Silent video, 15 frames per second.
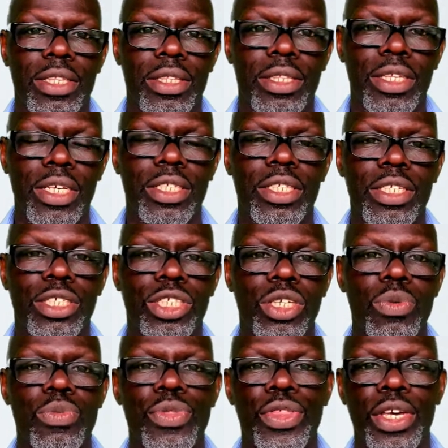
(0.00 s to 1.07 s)
this is
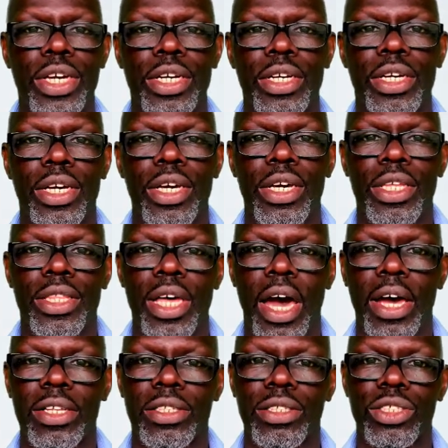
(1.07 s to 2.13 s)
something that
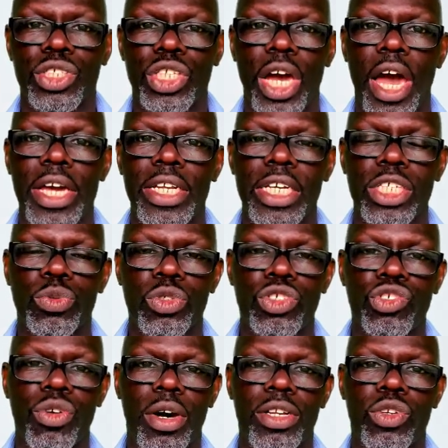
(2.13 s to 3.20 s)
the Chinese was
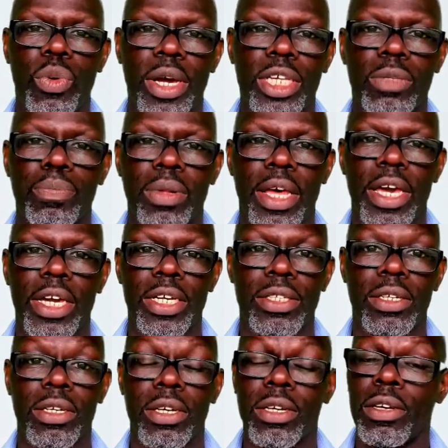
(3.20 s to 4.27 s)
trying to explain
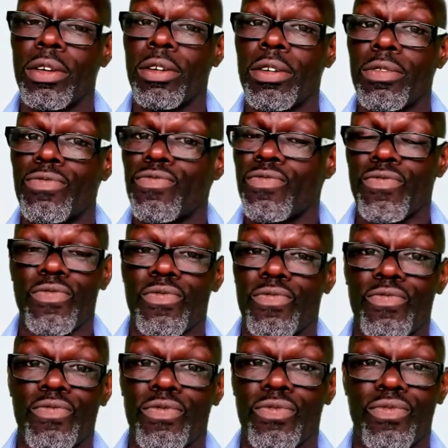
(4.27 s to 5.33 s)

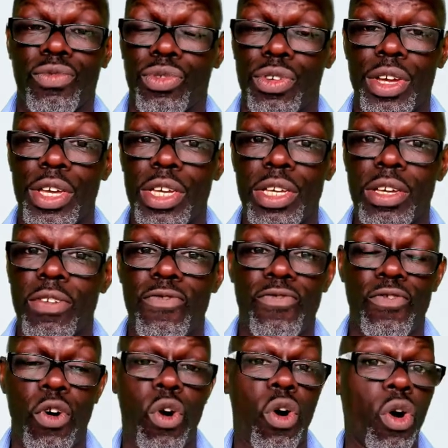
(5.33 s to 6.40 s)
3,
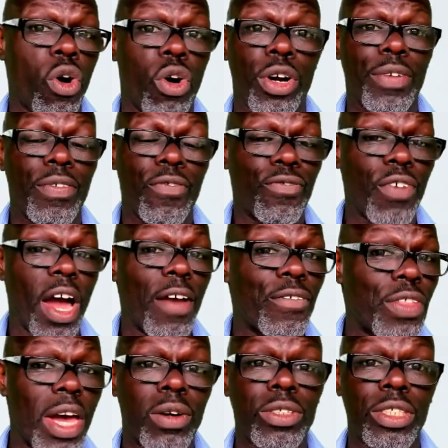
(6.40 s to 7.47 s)
4 or even
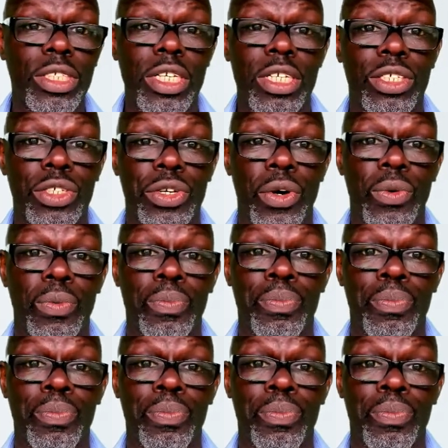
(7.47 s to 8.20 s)
5,000 years ago.